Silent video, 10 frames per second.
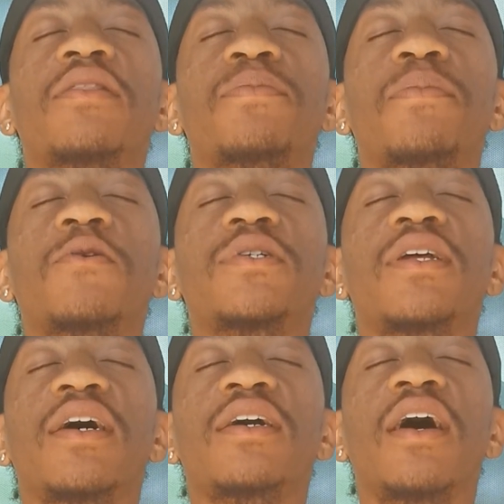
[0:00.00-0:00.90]
the Most
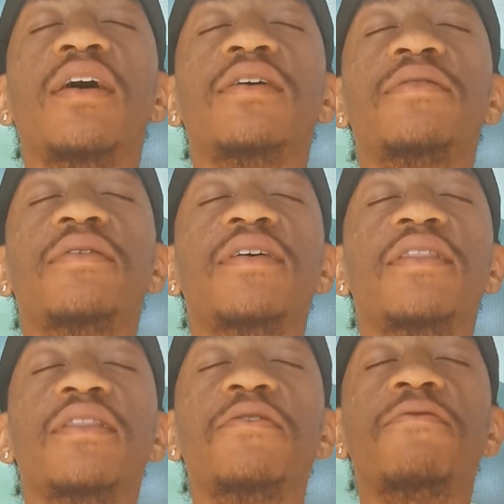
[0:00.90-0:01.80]
High God,
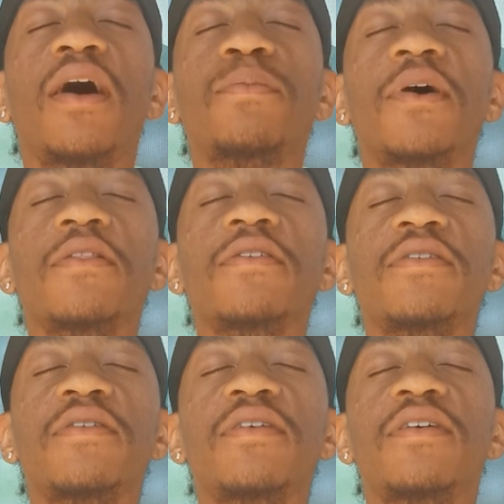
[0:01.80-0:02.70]
the Divine Mother,
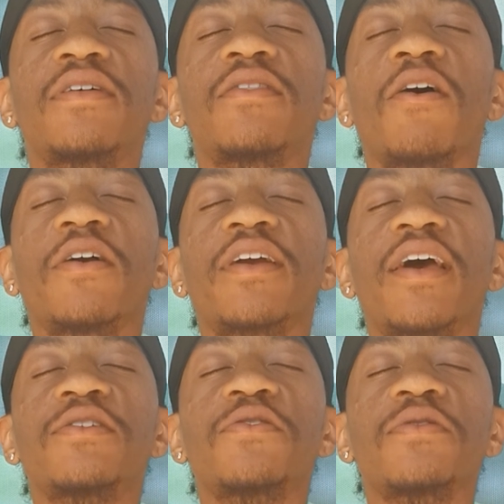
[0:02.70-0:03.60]
the
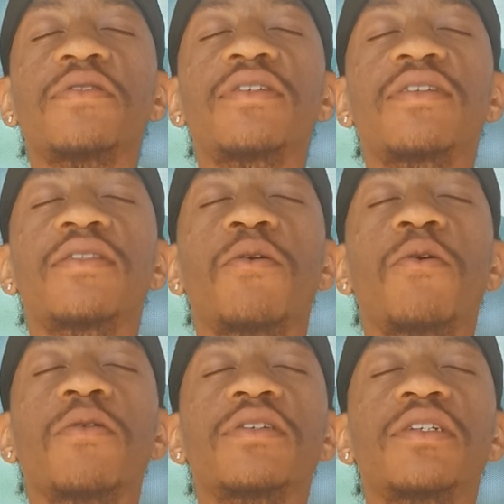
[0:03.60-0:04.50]
Archangels, the
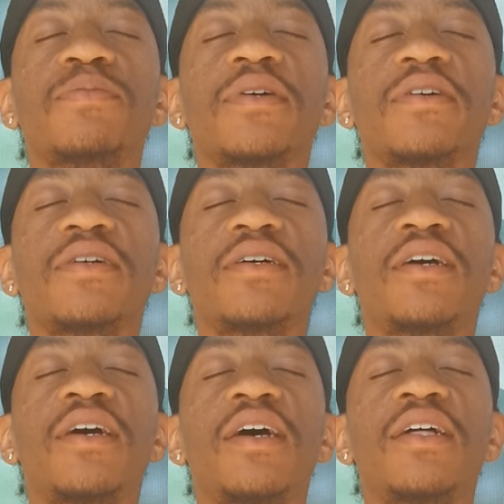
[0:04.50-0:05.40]
Holy Spirit,
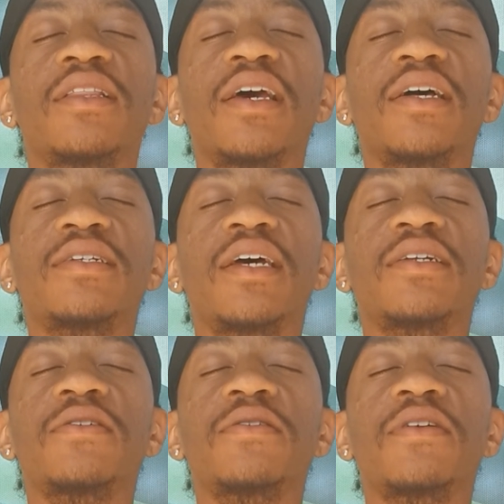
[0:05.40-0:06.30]
the
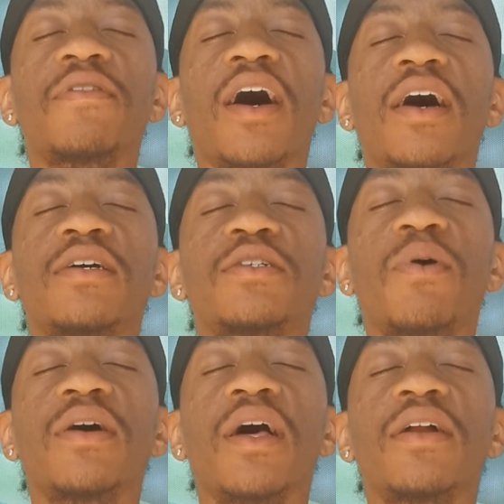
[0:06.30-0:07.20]
ancestors of the highest
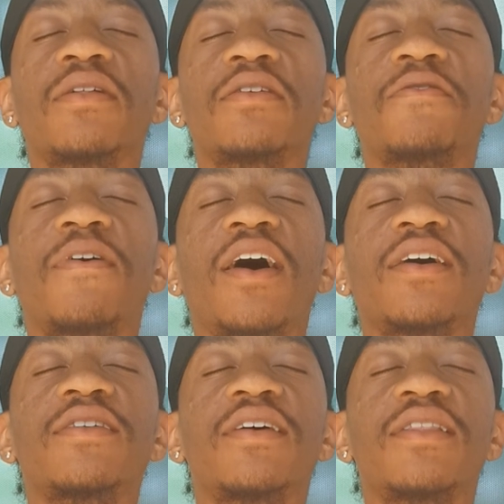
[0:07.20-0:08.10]
white light of the
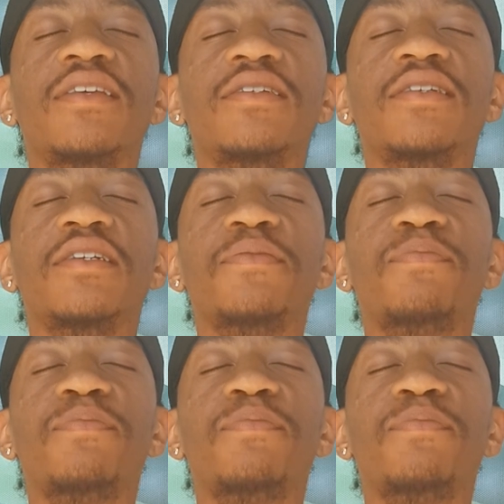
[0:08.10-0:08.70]
Divine, and the ascended